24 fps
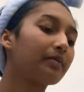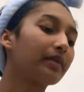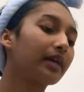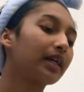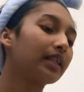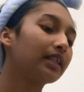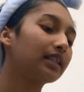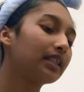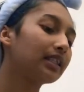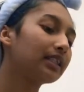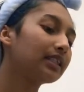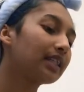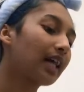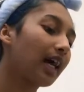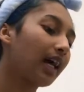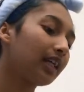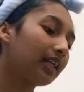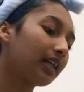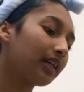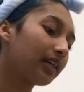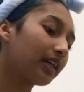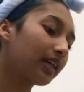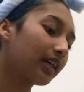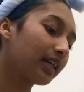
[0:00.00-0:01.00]
But this
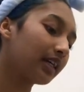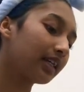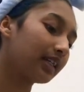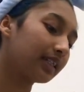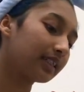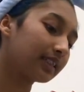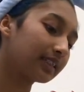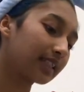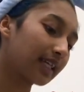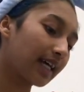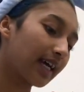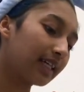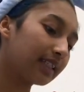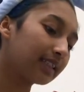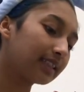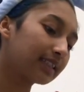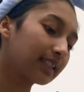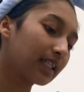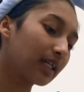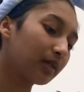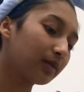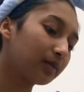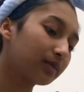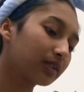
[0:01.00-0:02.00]
highlighter is
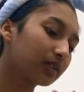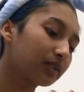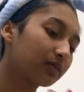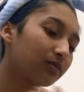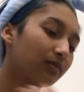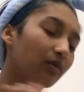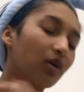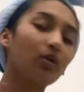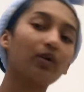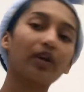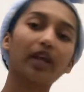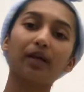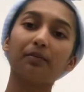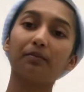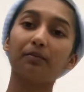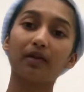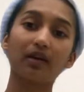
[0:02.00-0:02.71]
SM Smoke and